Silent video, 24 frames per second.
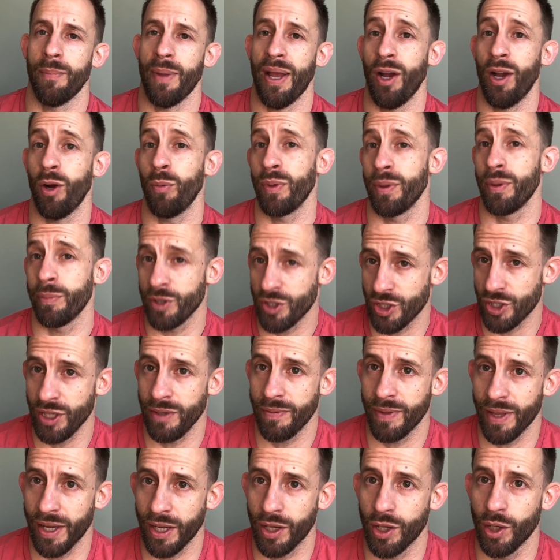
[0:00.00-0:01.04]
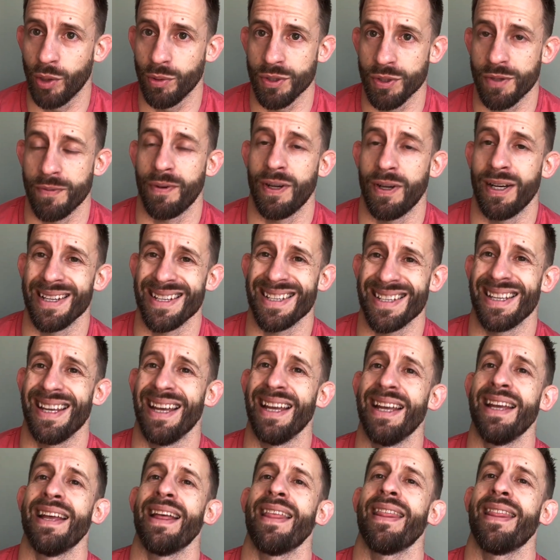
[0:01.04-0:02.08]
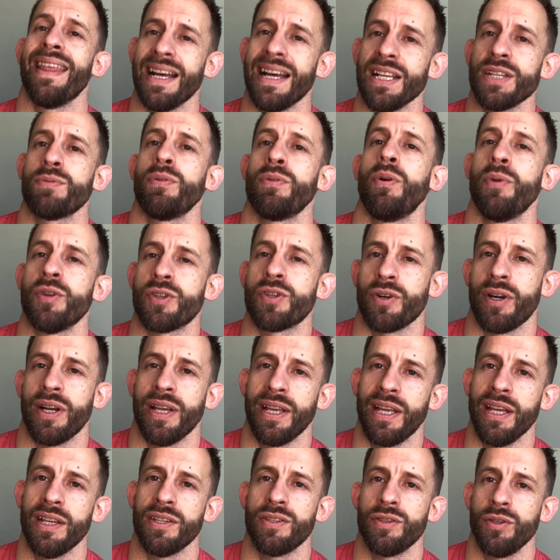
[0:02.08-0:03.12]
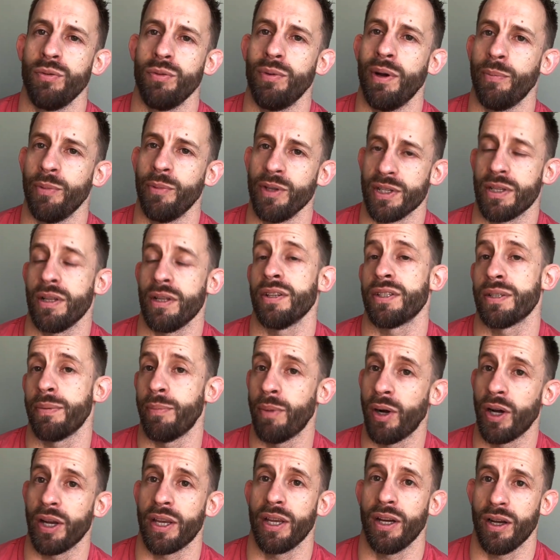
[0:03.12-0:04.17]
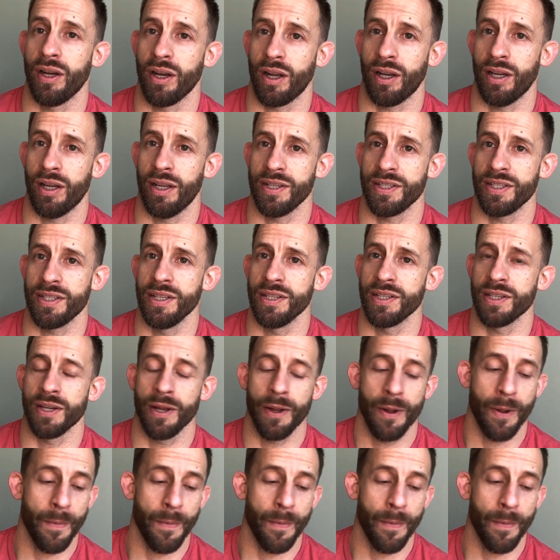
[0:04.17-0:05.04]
help them achieve their goals faster. That's what we're trying to get to when we start to market our classes.